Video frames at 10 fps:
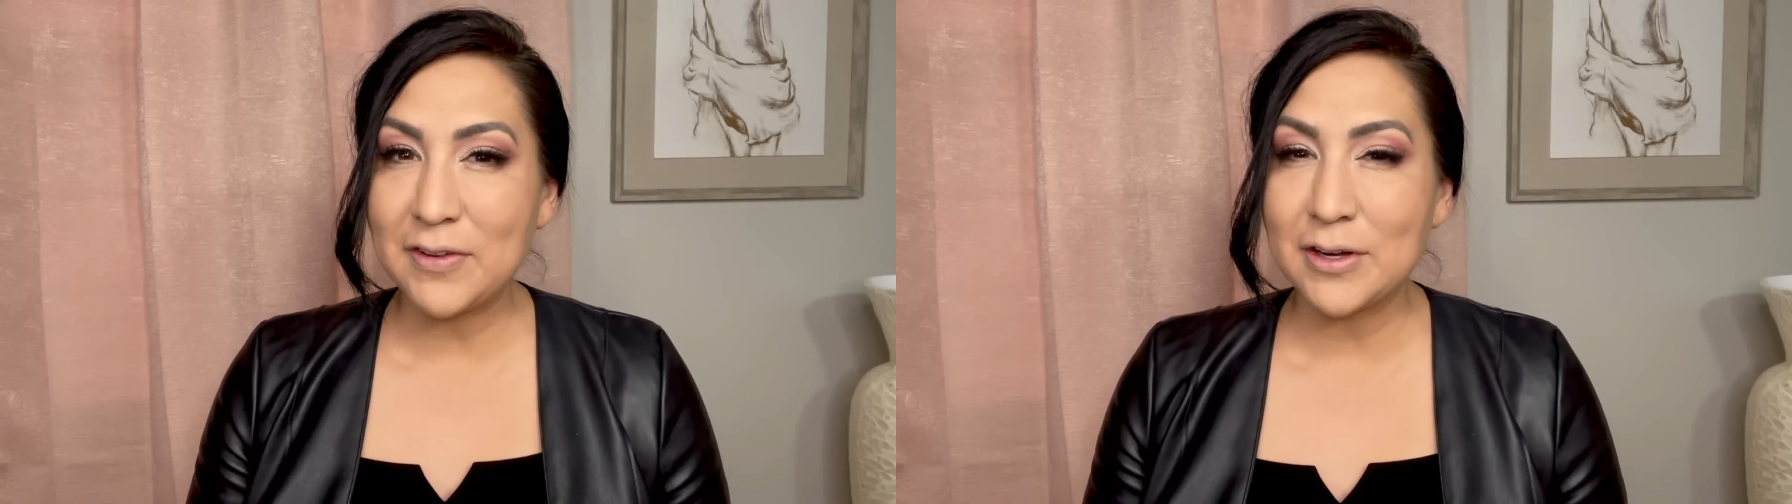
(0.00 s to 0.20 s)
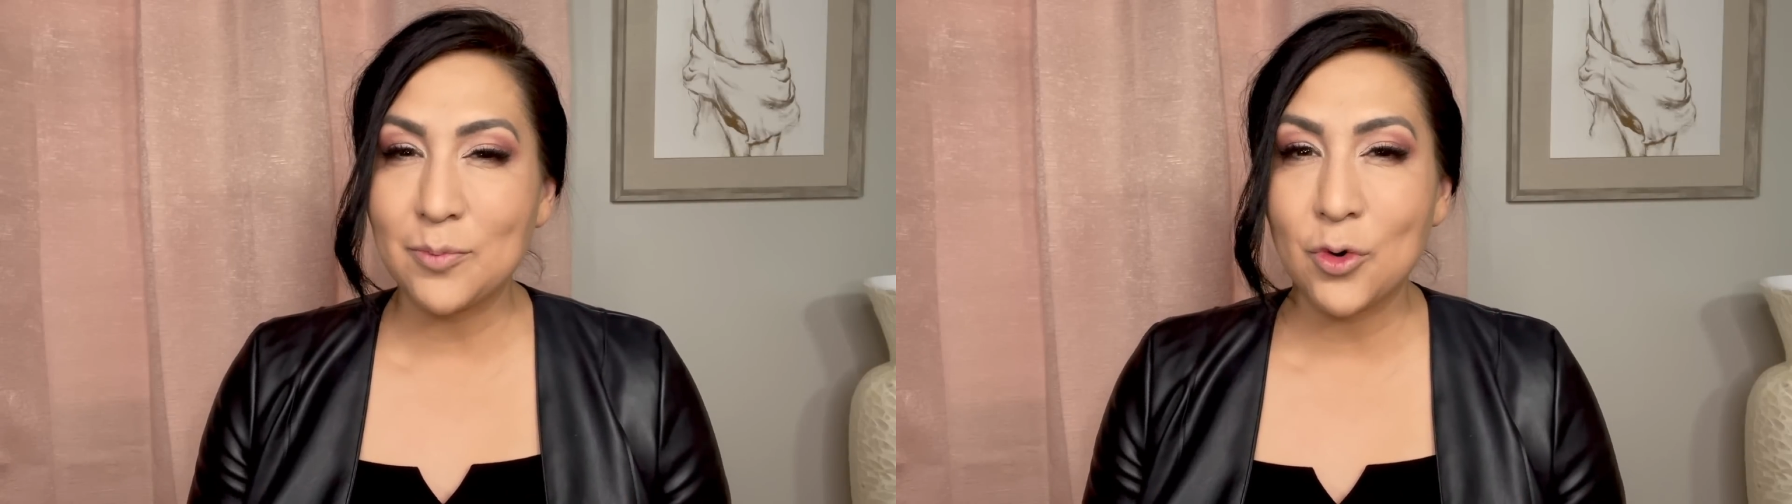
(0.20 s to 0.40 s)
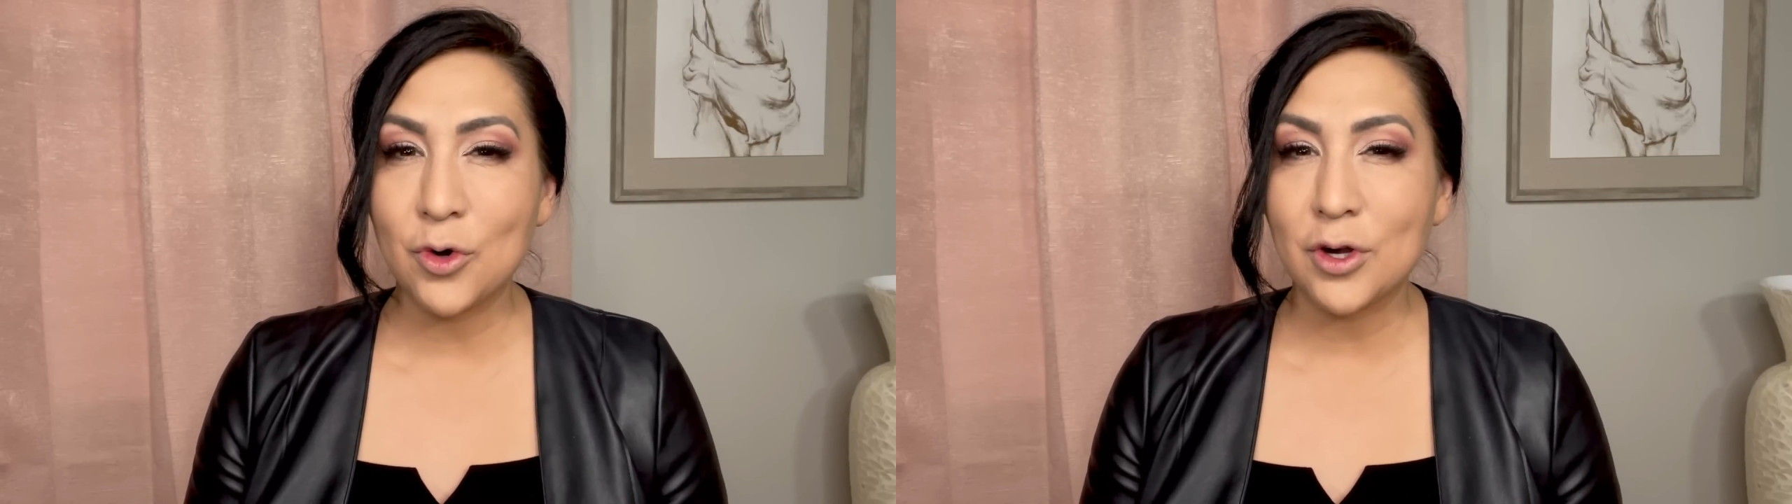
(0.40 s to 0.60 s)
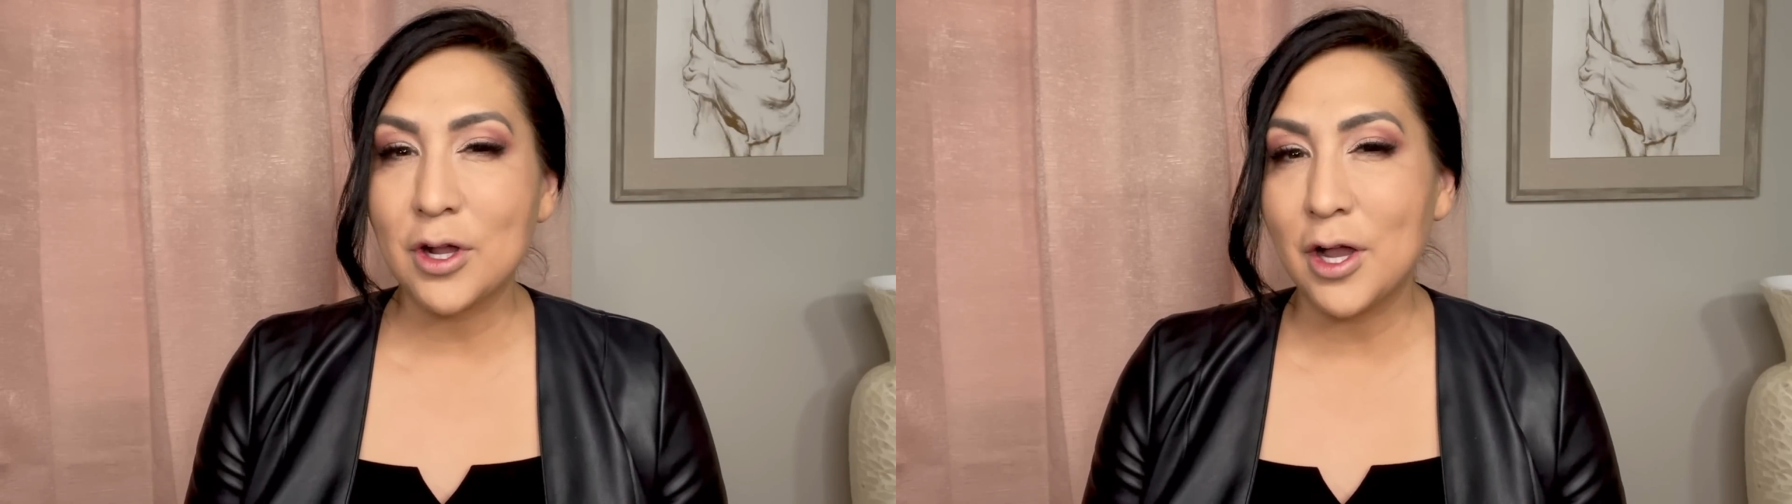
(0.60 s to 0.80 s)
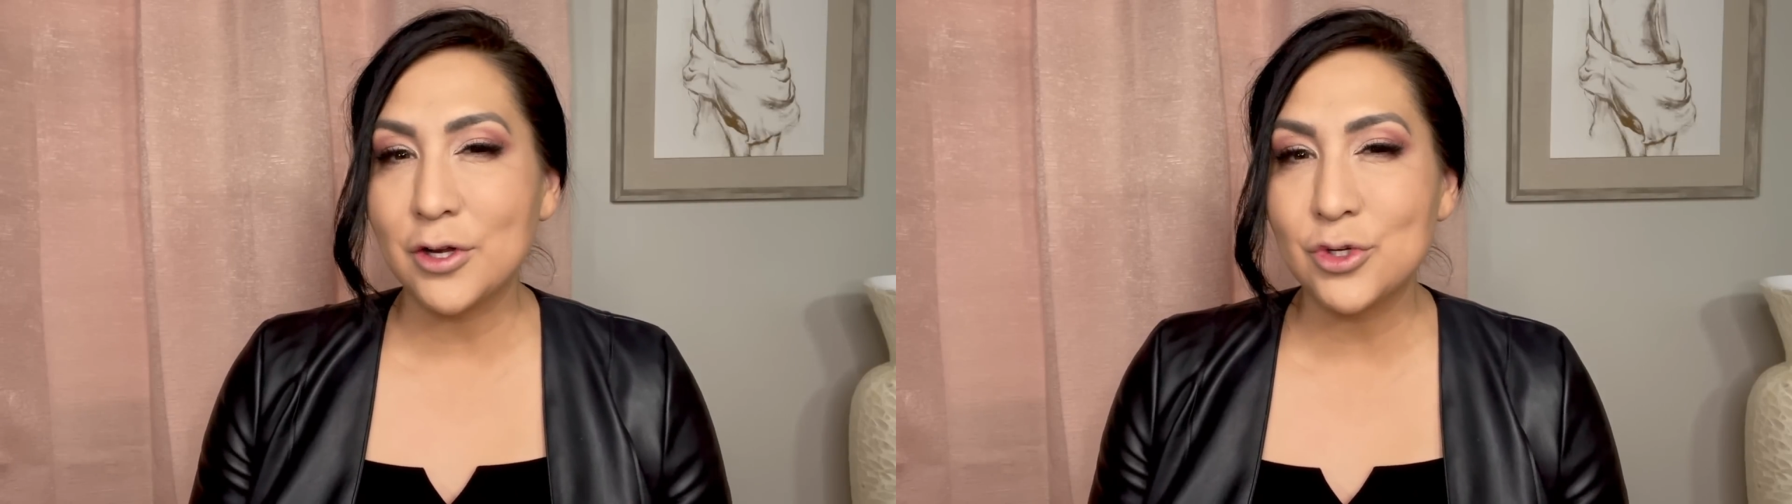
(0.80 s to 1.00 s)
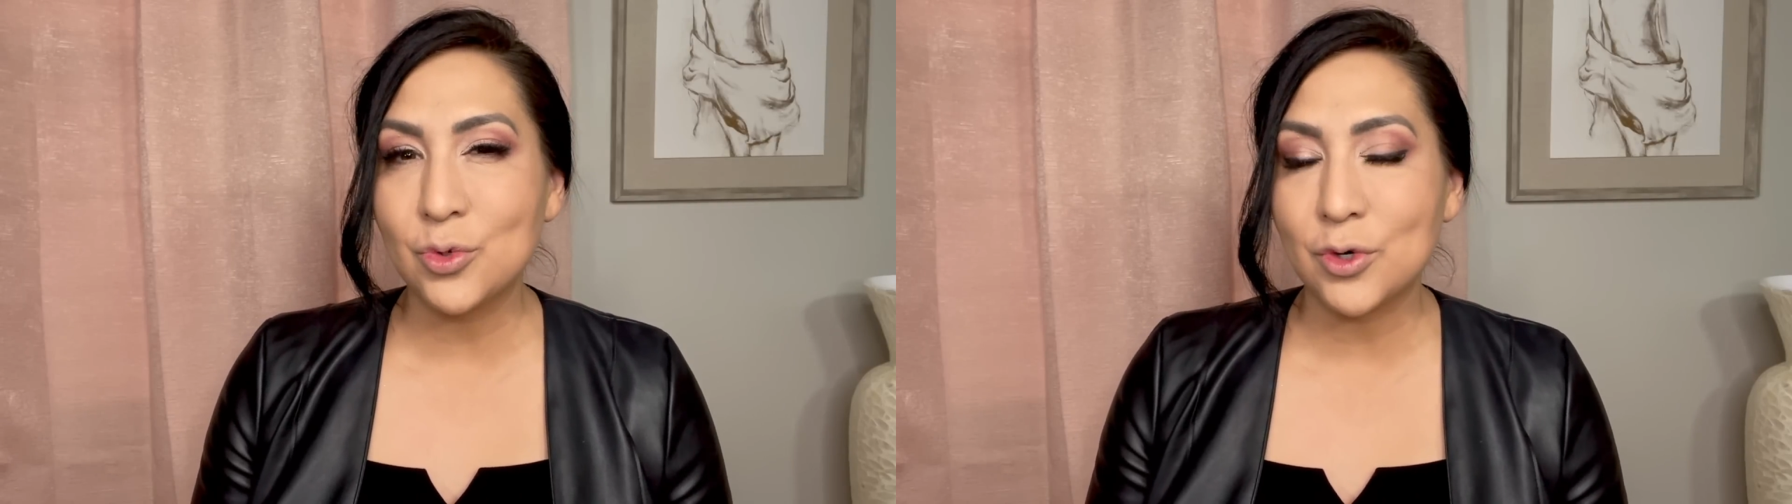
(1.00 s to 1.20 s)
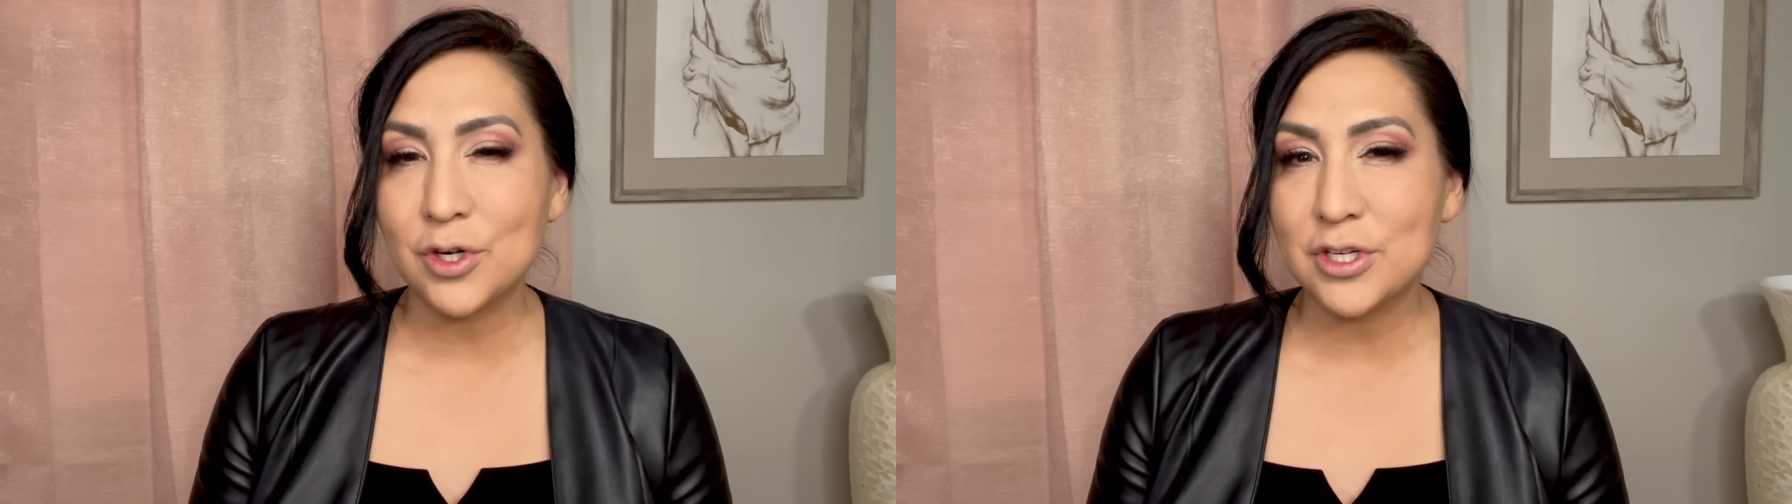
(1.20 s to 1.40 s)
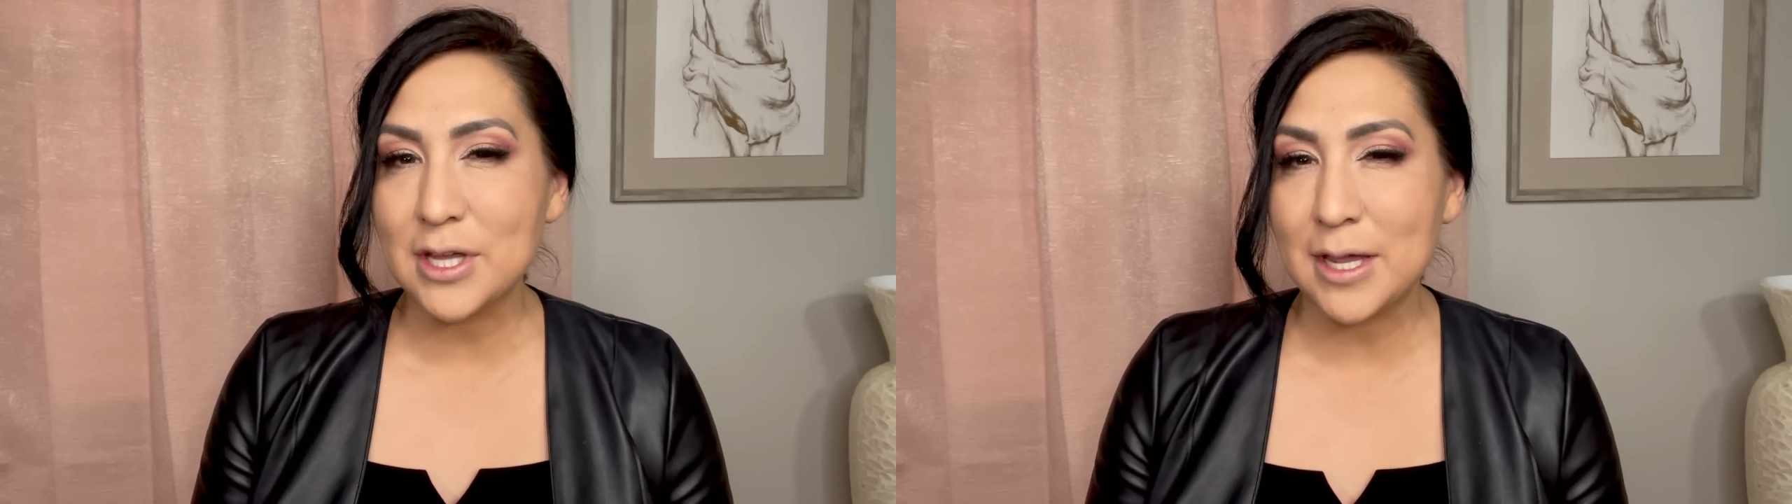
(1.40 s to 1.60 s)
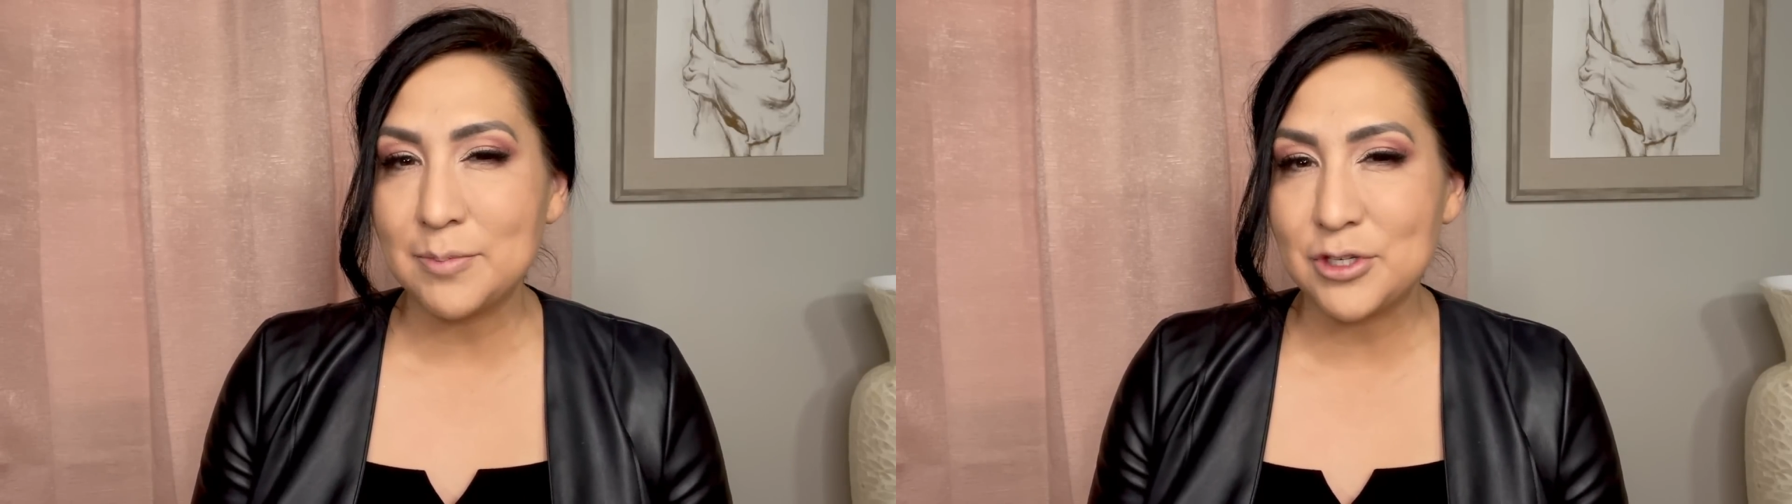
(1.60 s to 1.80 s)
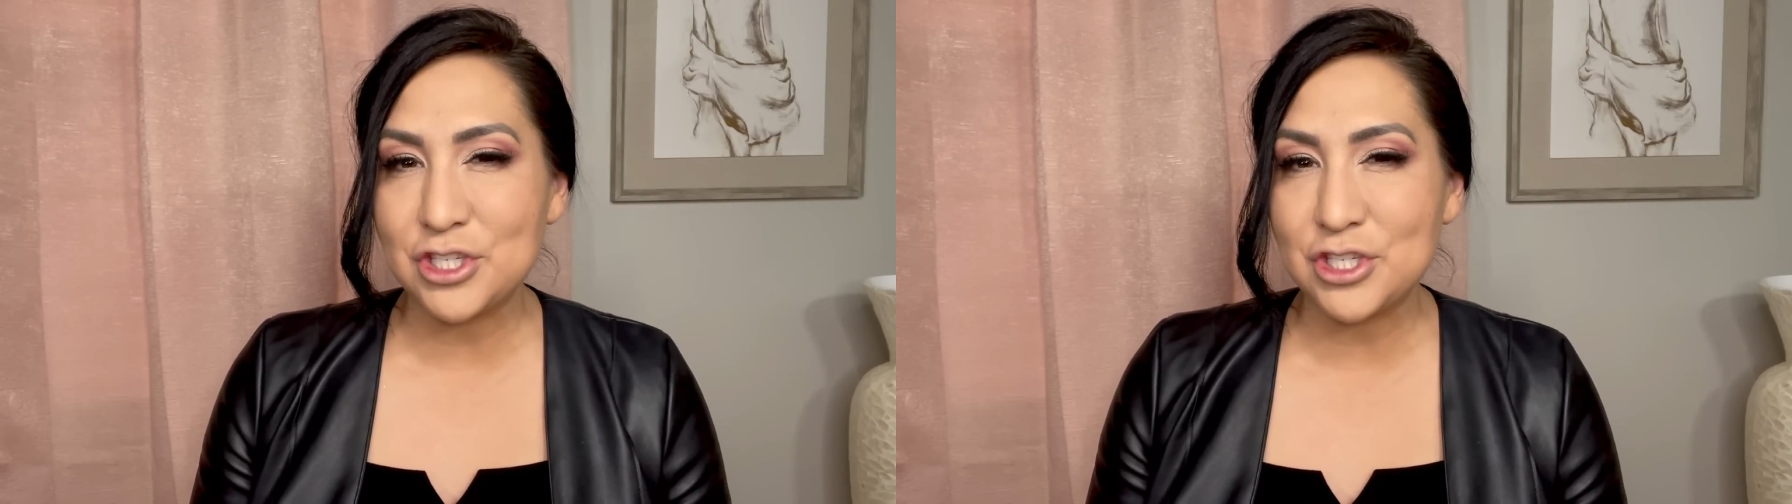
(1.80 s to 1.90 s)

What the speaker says: it a more contoured type